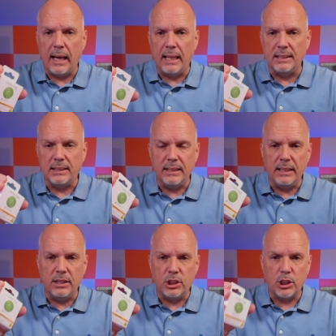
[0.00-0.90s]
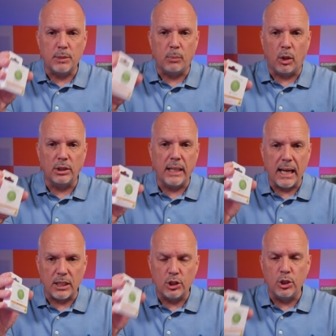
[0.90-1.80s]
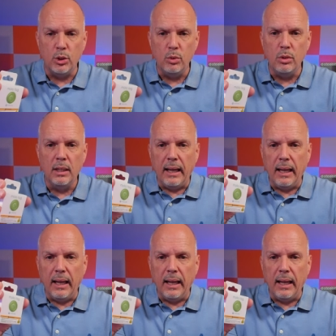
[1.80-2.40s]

as the Smart Tag 2,